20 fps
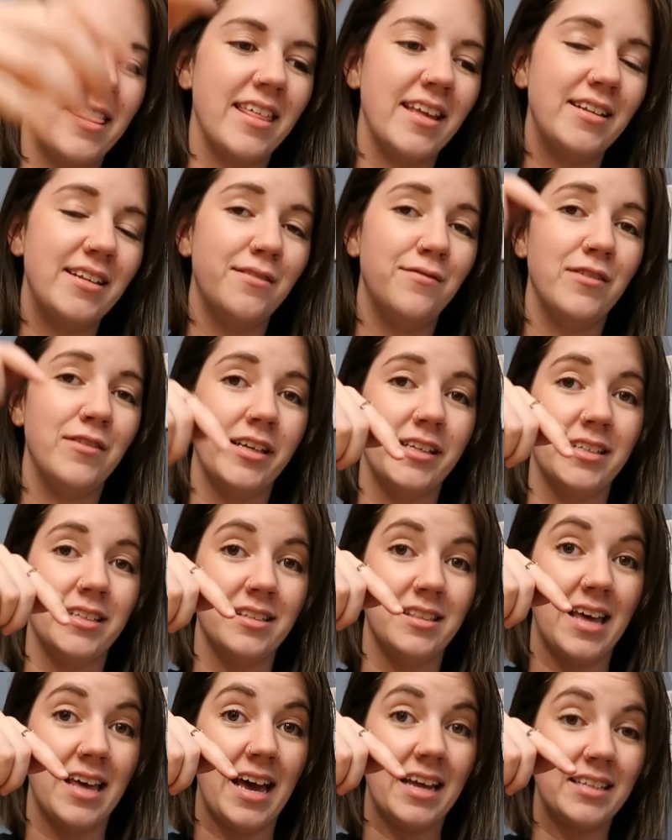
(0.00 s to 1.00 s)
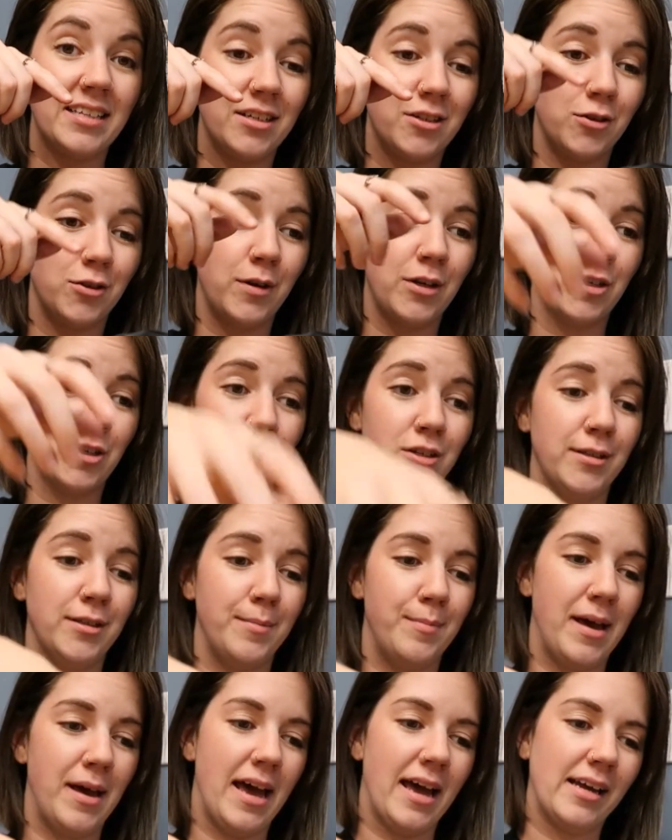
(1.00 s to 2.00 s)
think to fix that situation on the
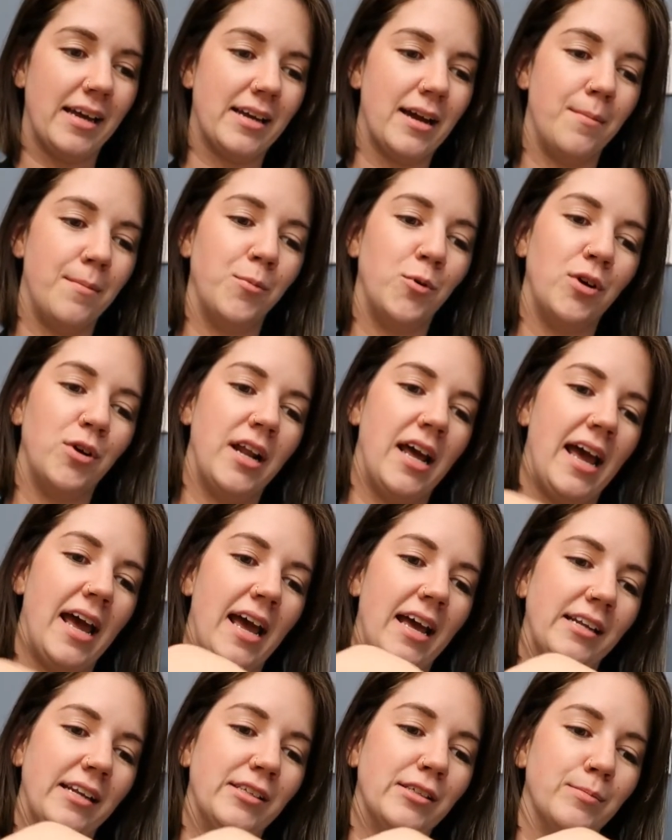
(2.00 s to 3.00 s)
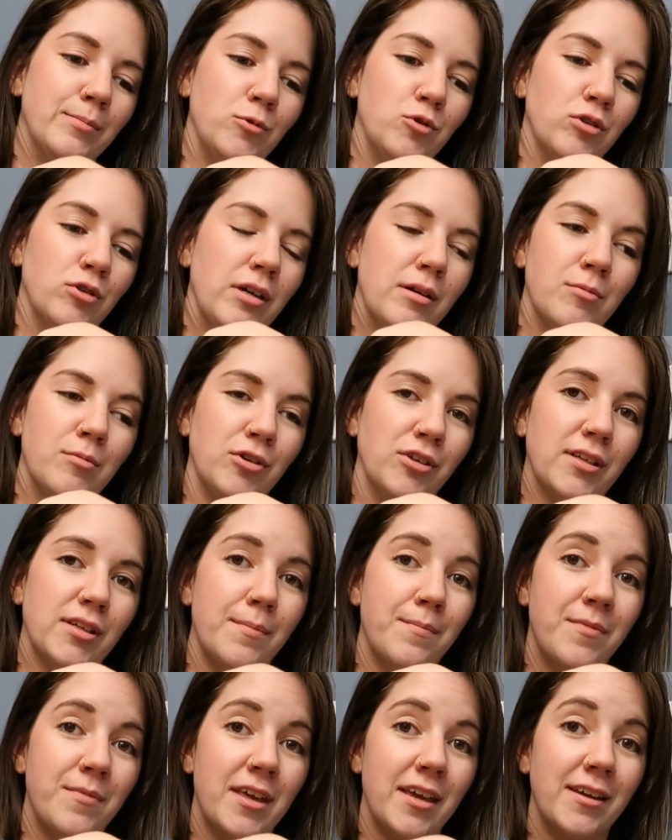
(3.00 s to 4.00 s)
back, I'm gonna add some trim or
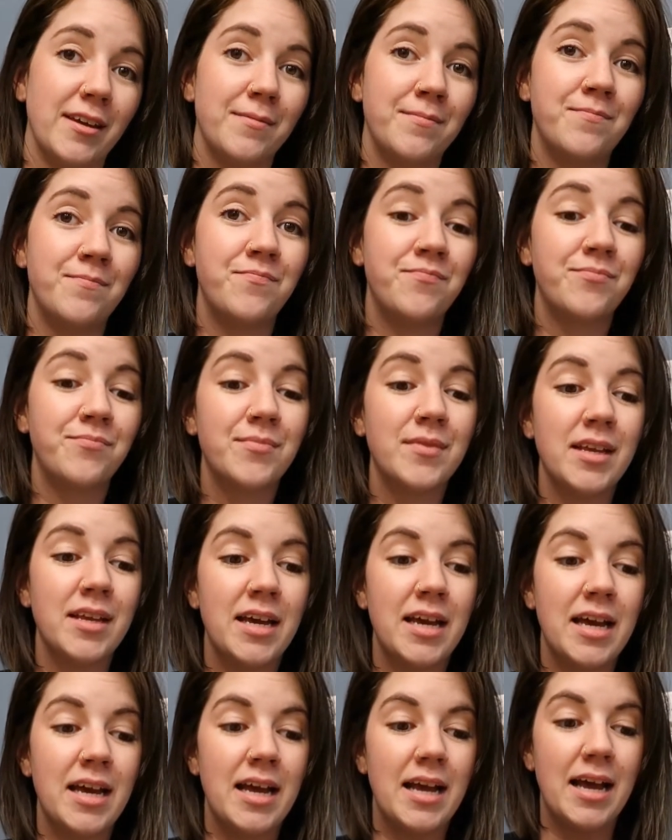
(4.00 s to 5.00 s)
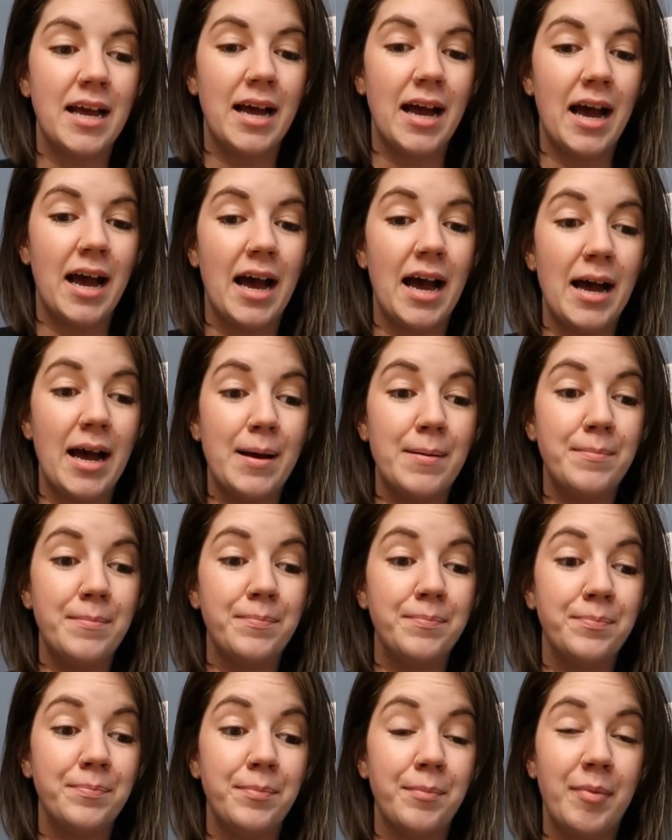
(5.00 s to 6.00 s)
something.
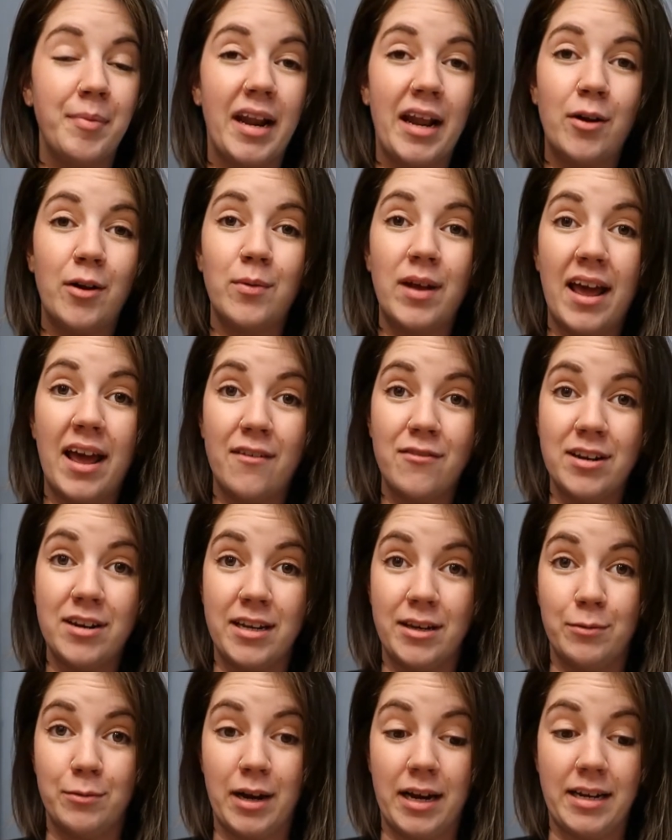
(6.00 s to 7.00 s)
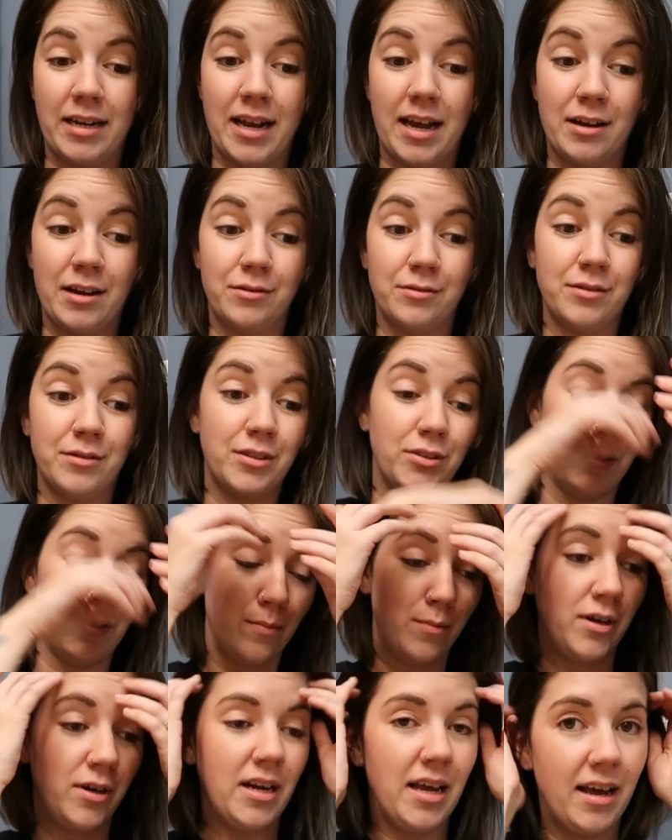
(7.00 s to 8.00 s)
But I don't have any right now, so
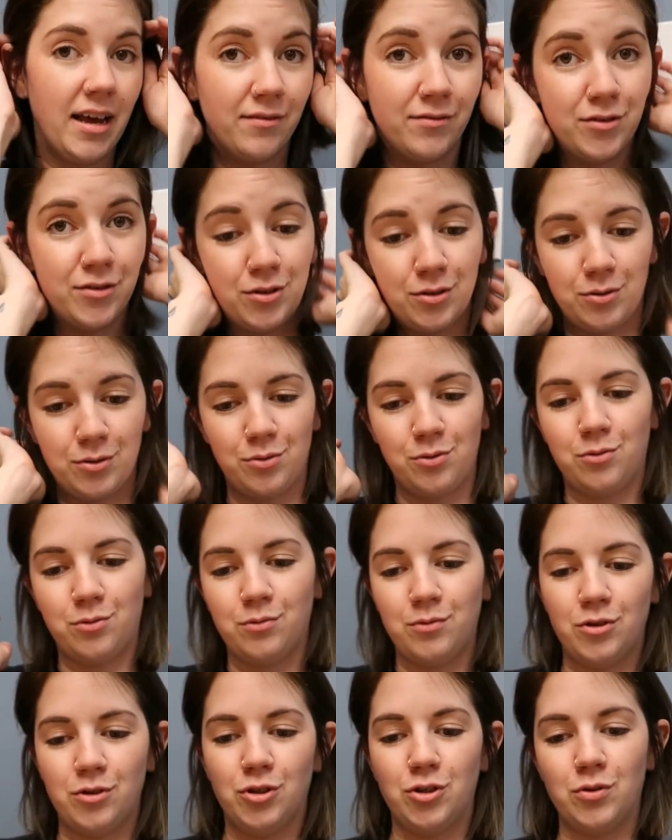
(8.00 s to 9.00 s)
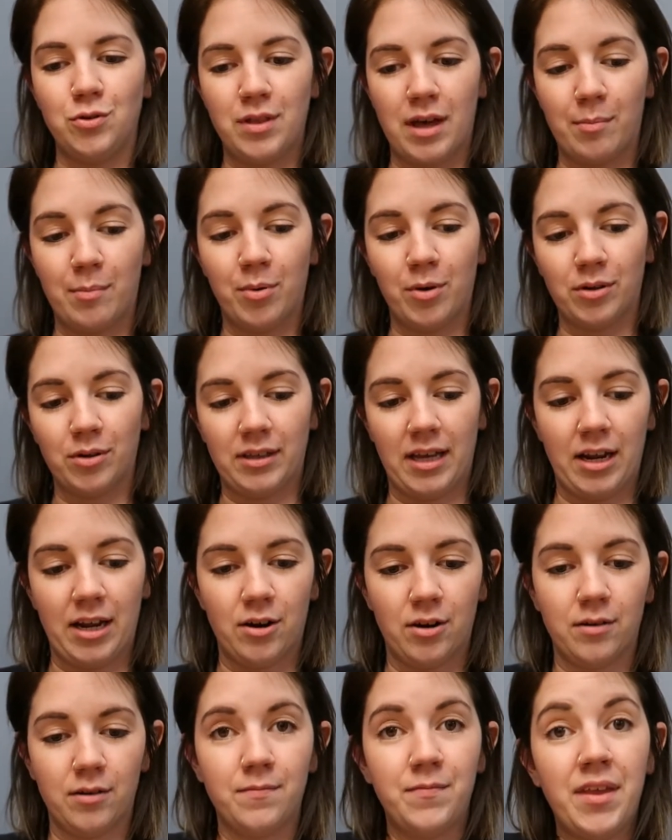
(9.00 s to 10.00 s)
I'm gonna have to do that part
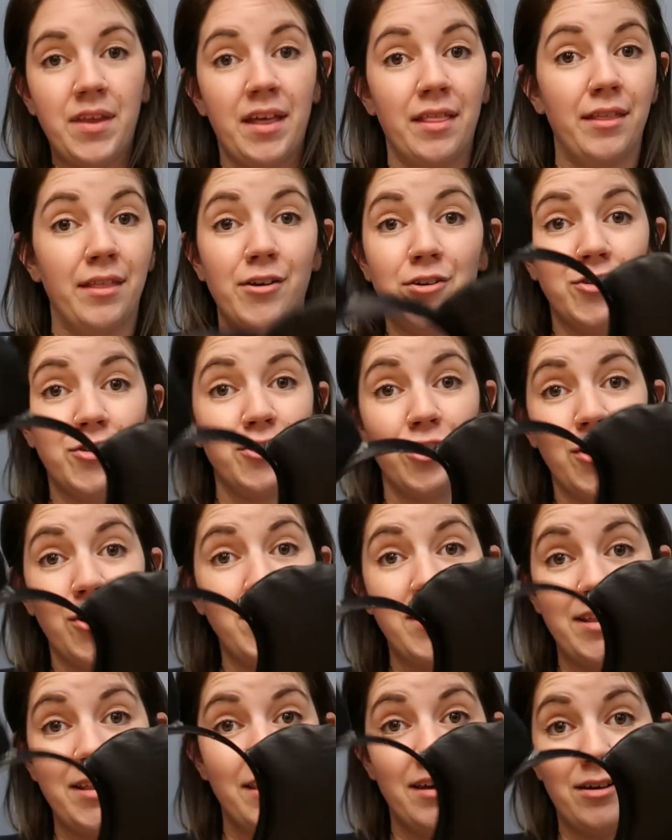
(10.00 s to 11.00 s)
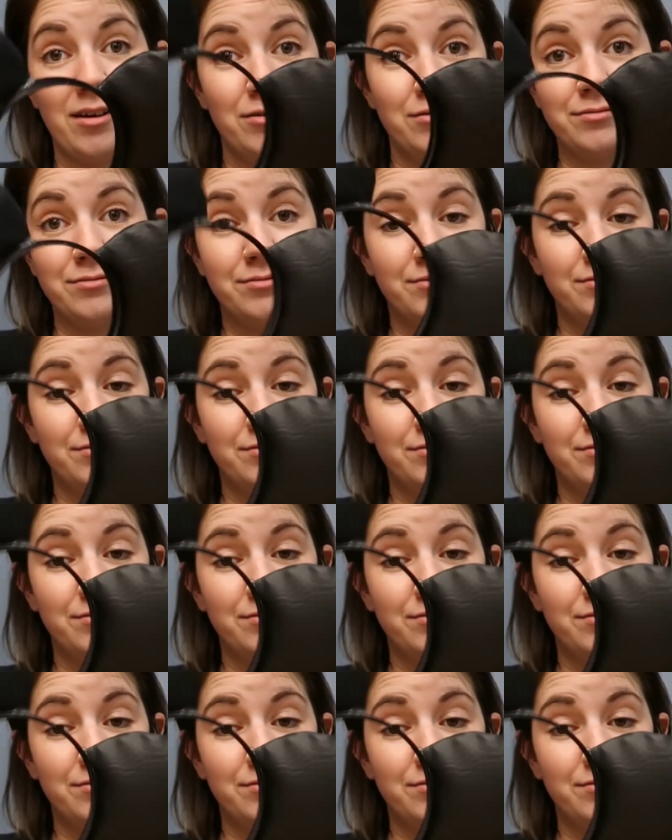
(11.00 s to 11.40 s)
later. They're sturdy though.